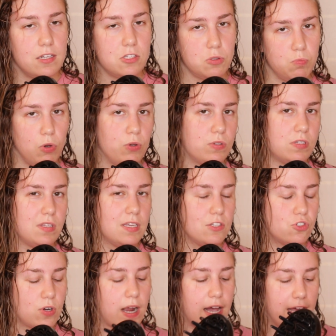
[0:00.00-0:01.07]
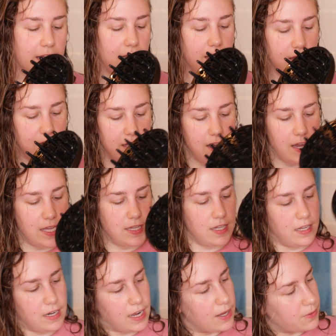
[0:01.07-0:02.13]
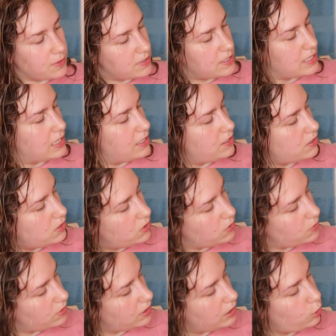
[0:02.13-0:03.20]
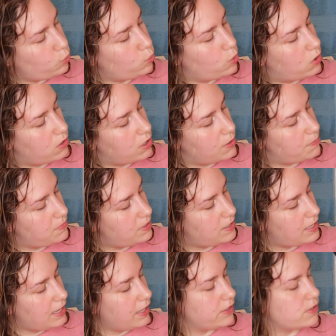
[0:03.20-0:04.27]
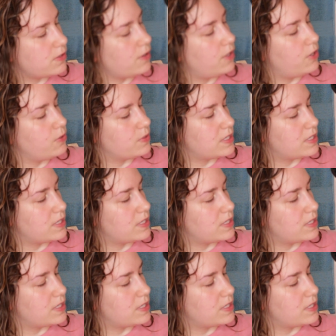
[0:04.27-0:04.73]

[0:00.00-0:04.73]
it's mostly dry, and then I will set it to the warm and low